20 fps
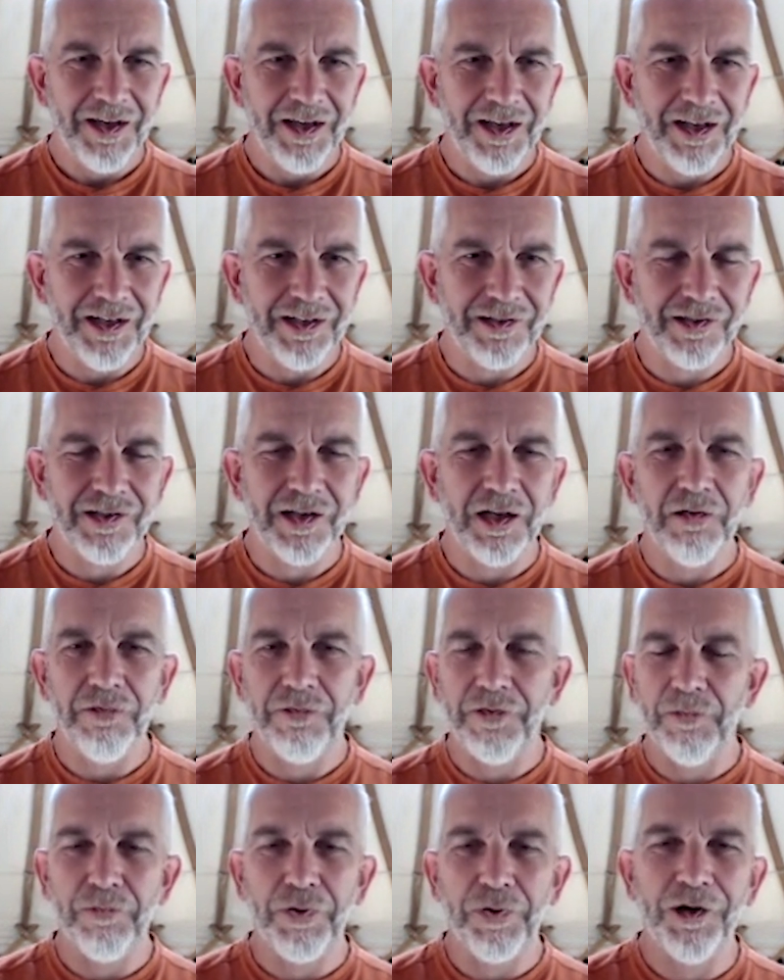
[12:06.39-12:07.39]
instead of
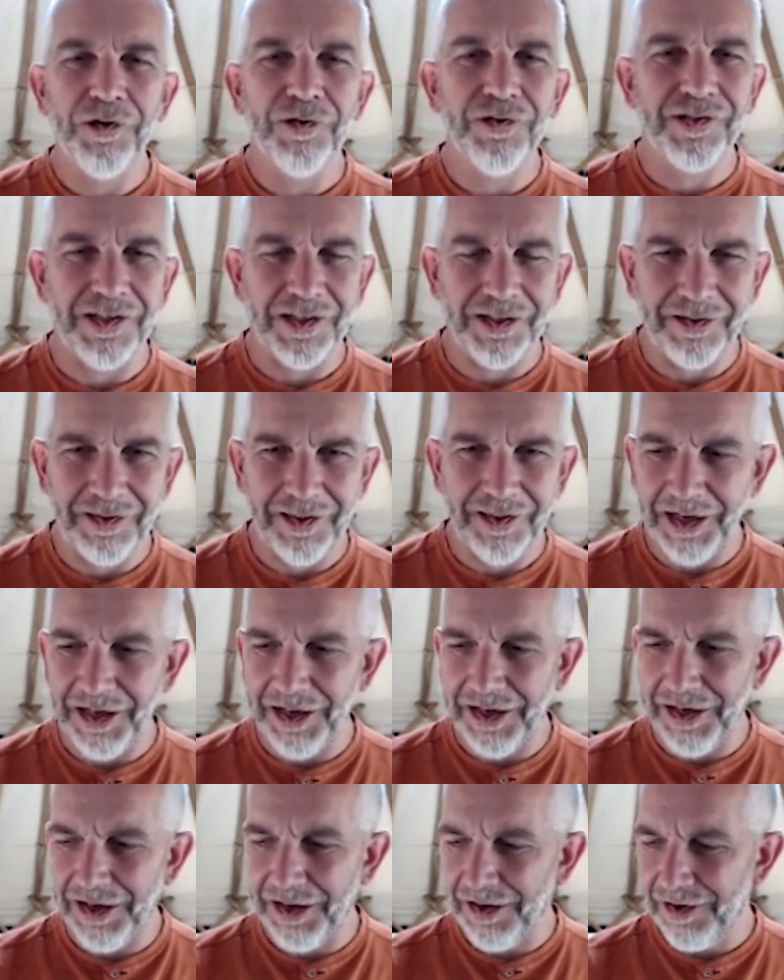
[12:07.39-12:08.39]
imposing
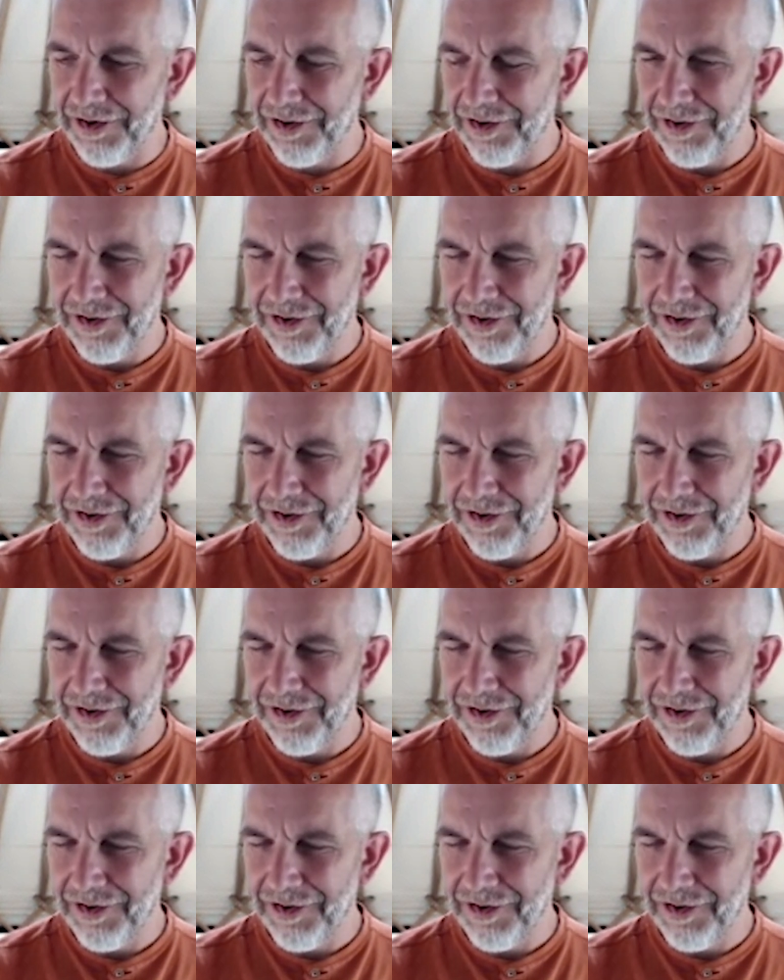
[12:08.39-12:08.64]
their